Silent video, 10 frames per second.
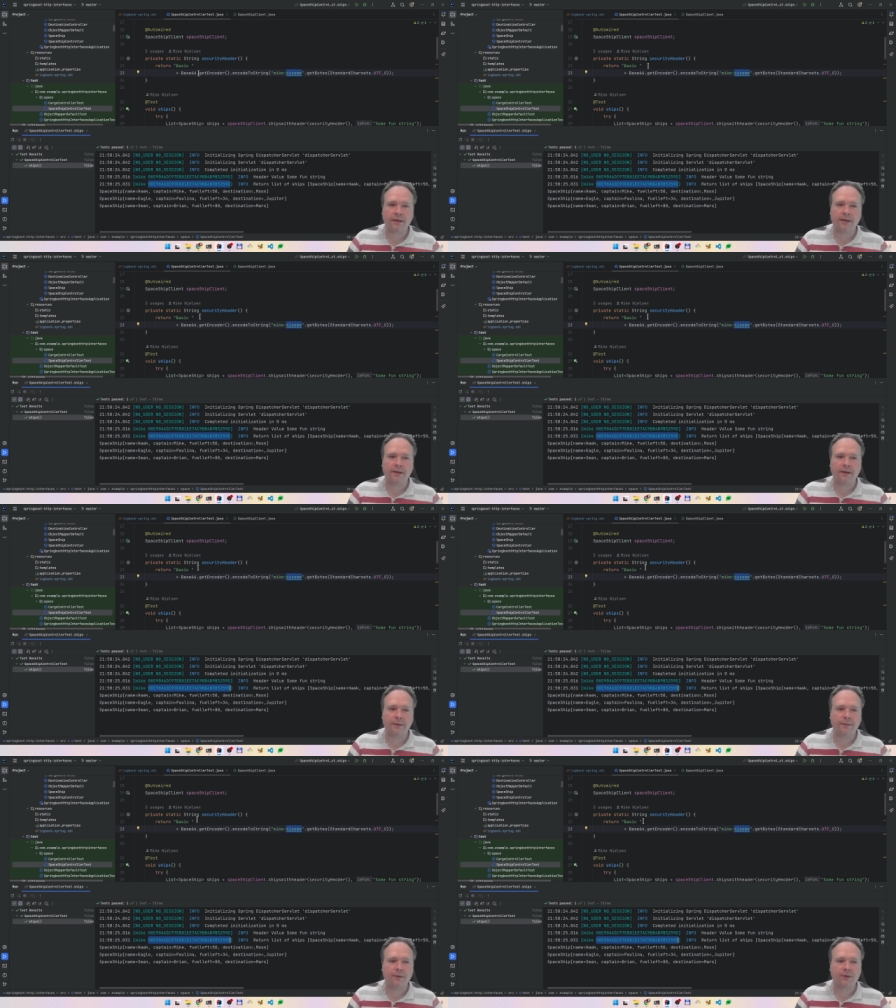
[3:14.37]
Uh,
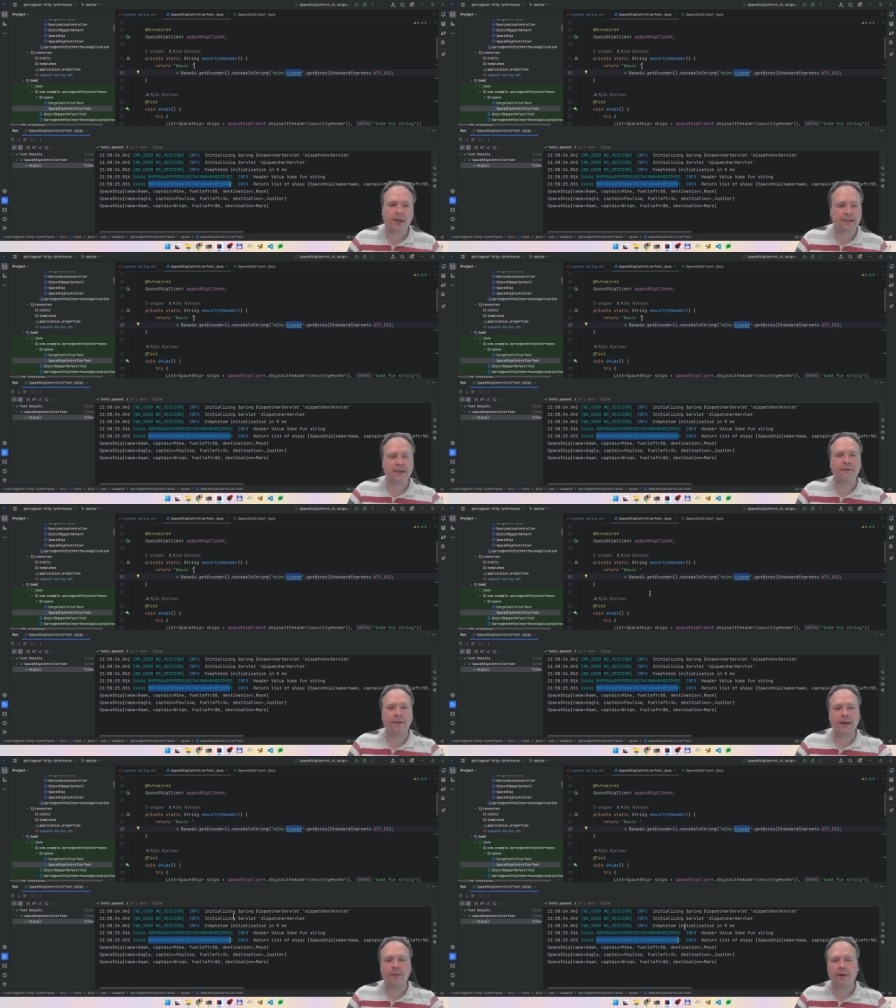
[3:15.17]
you should actually
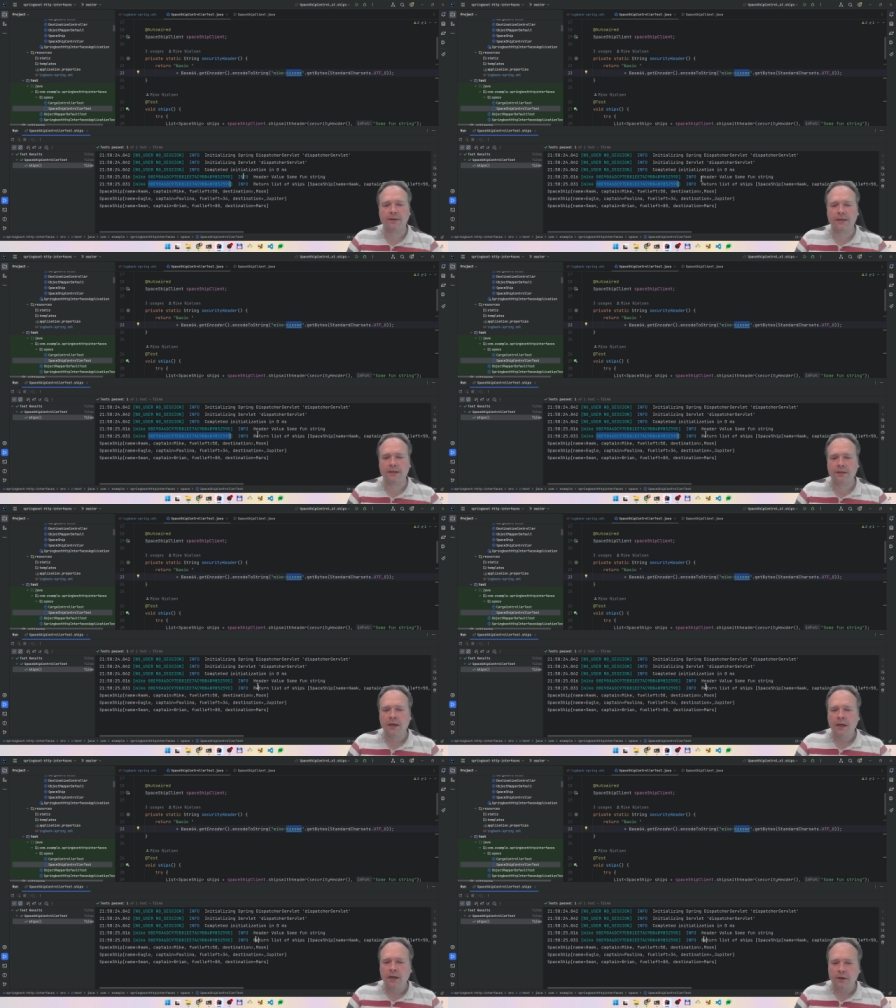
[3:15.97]
think about this
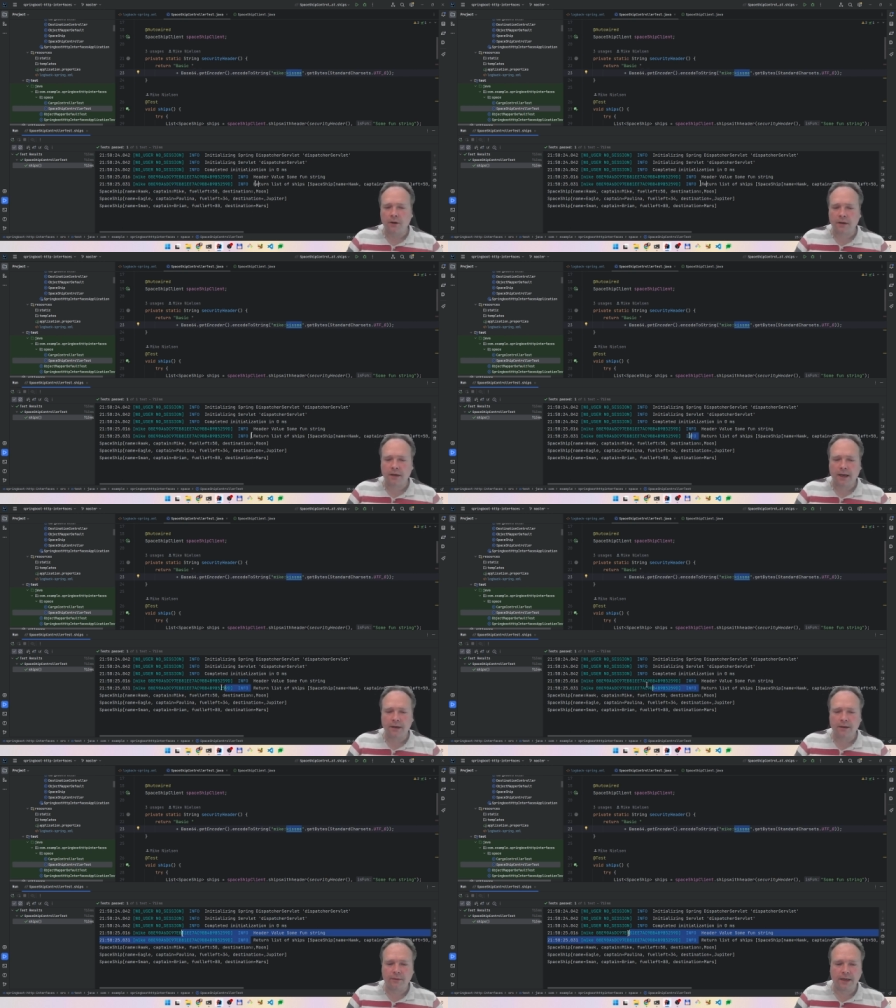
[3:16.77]
log
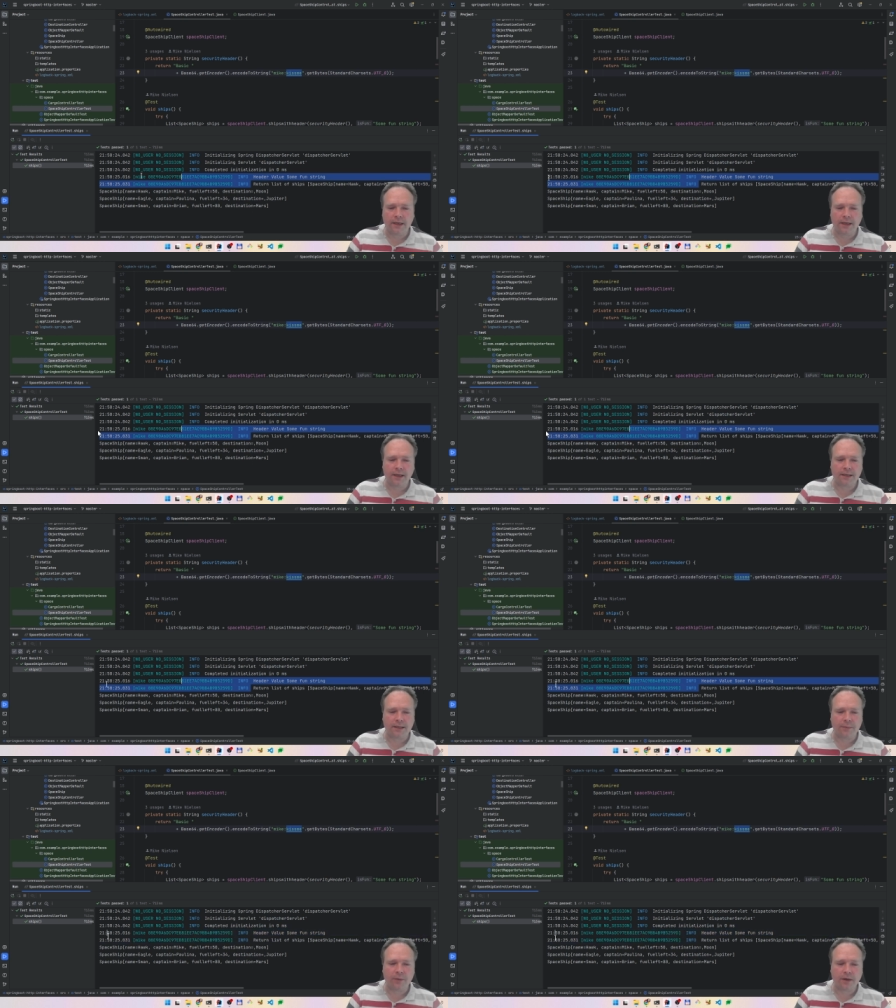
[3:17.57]
line right here
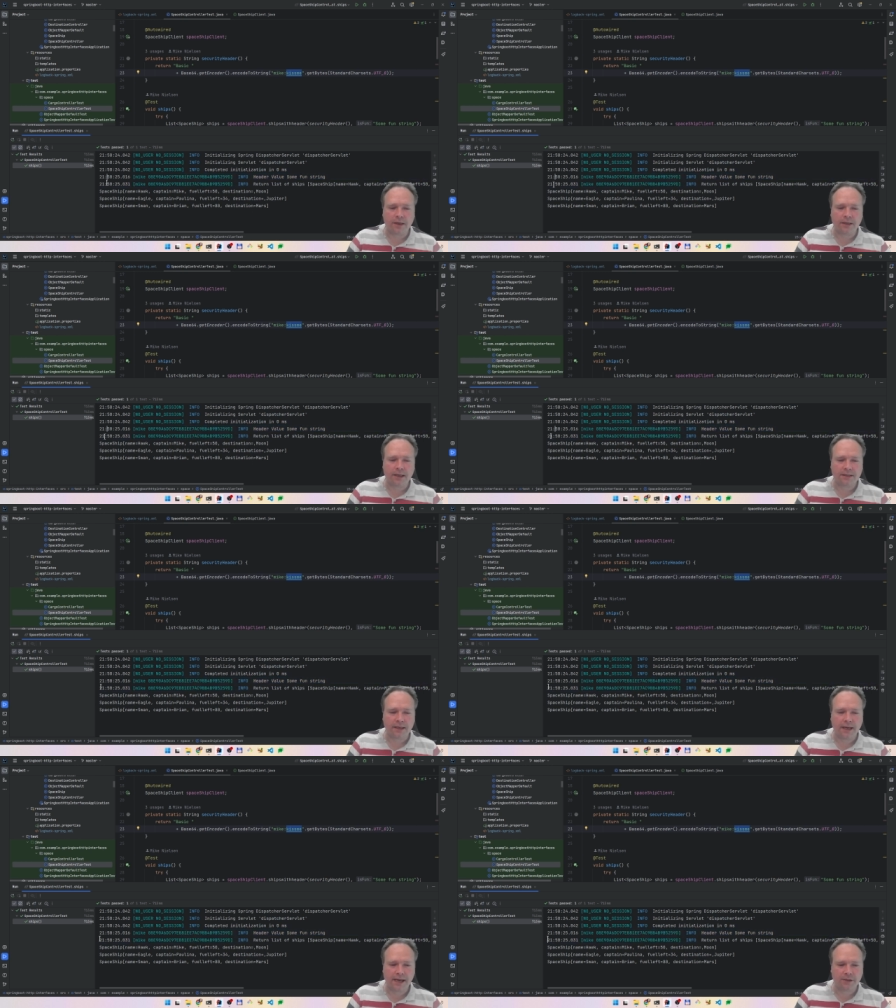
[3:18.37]
as a bucket, as
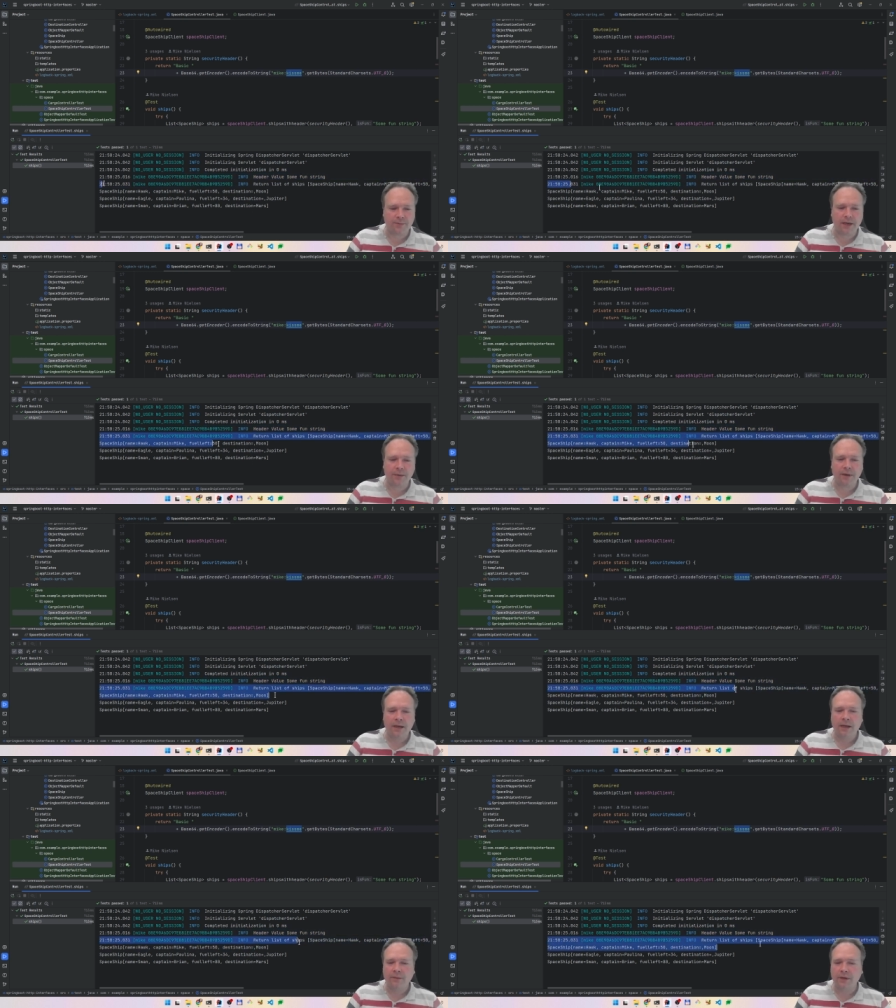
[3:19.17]
a hash map,
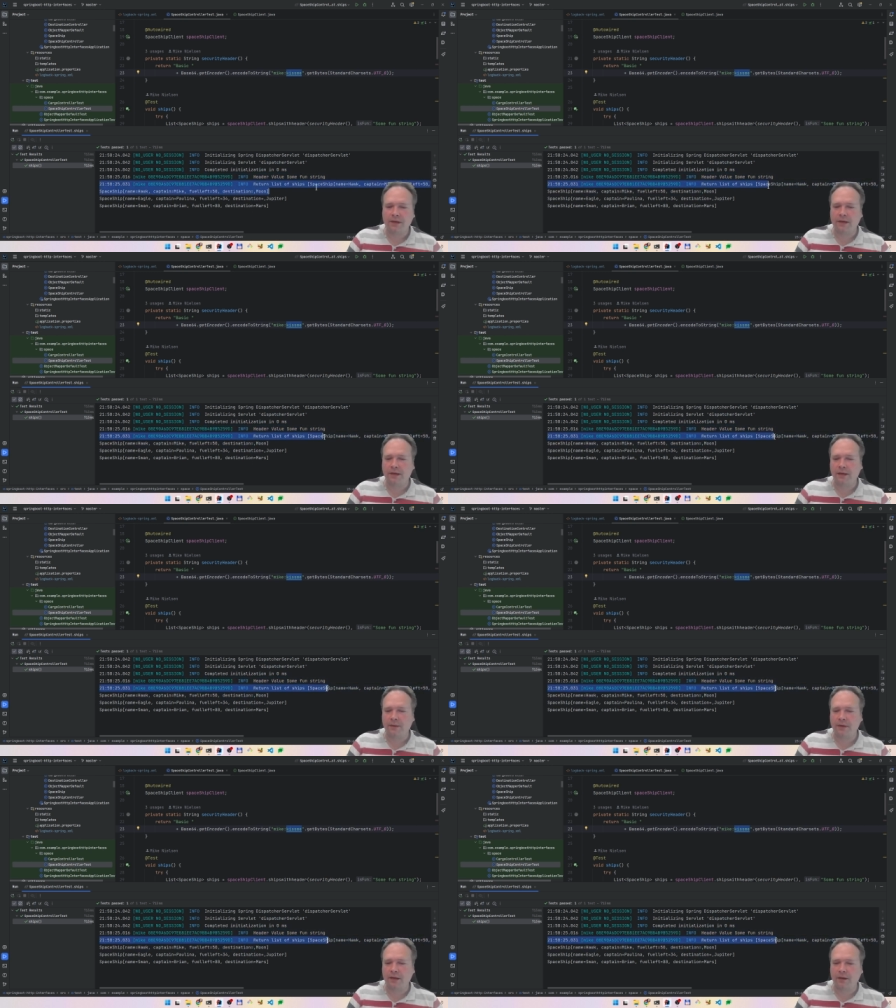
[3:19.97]
with
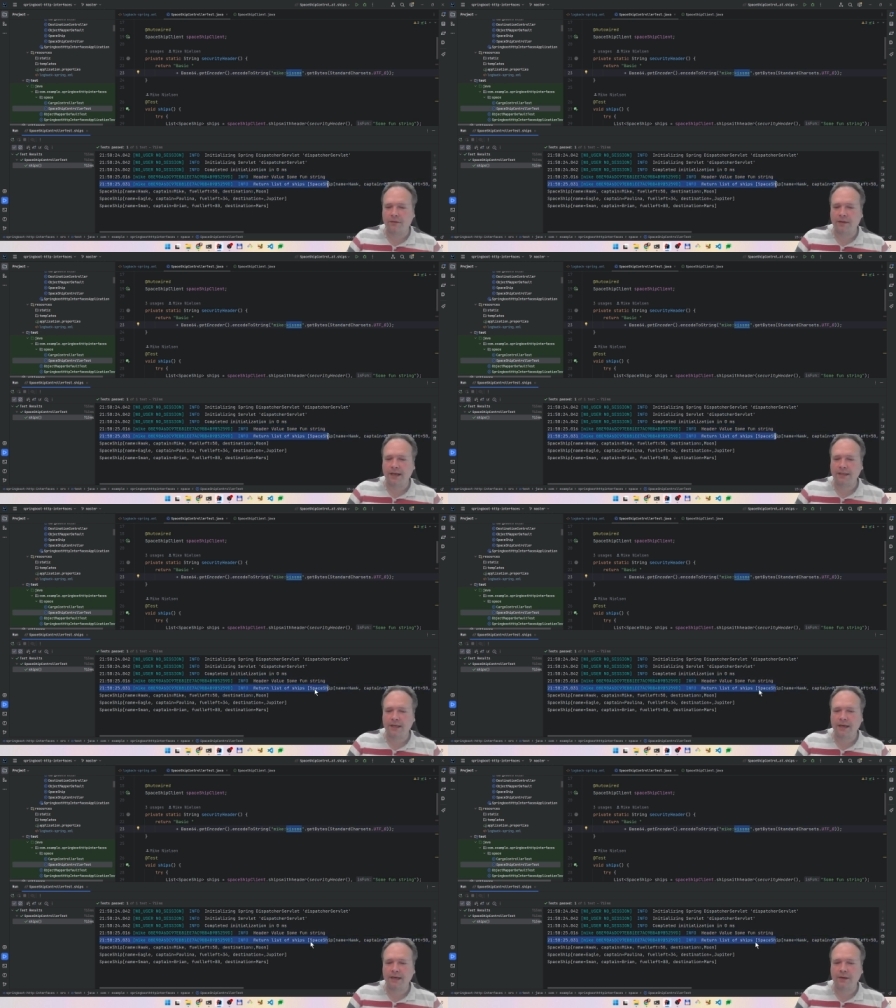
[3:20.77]
with a lot of
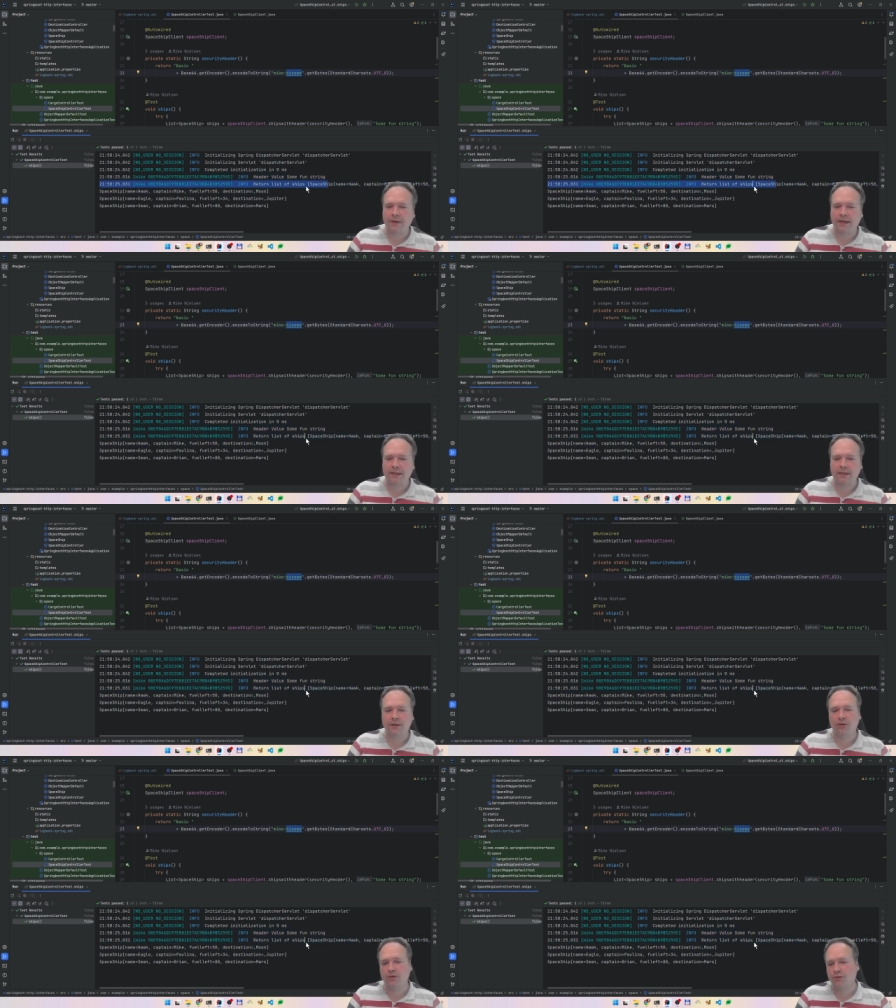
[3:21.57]
data, and then you can actually
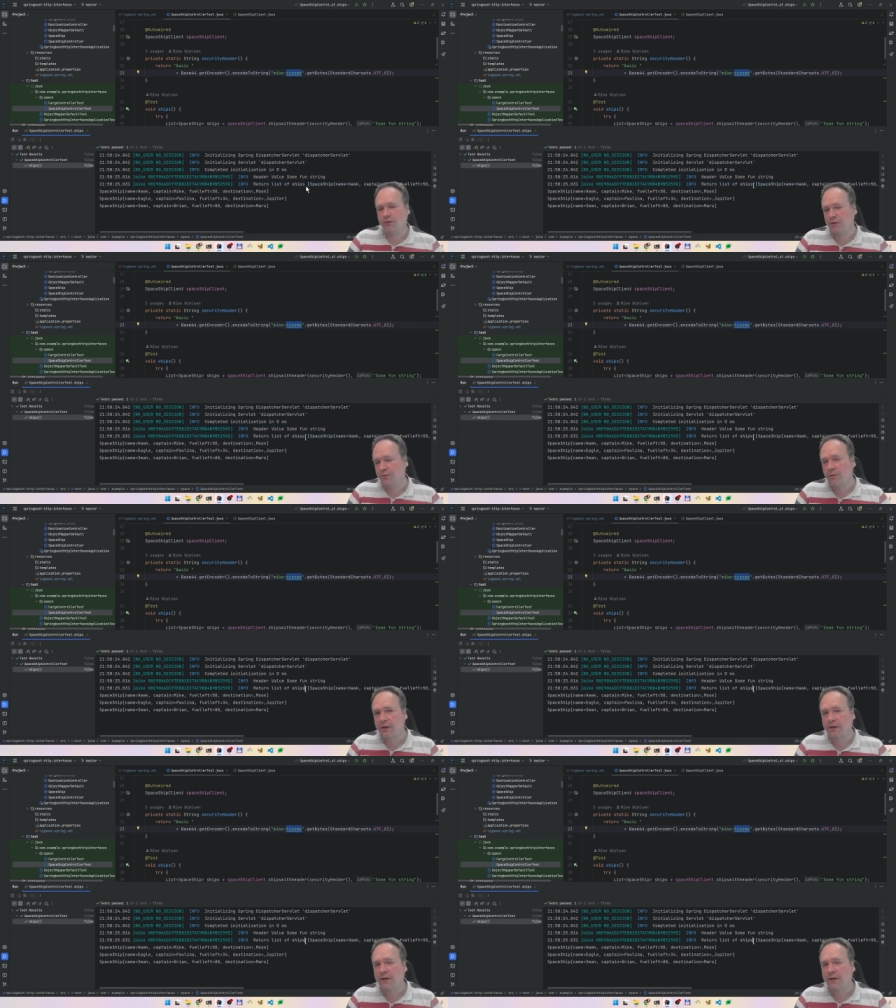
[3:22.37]
choose what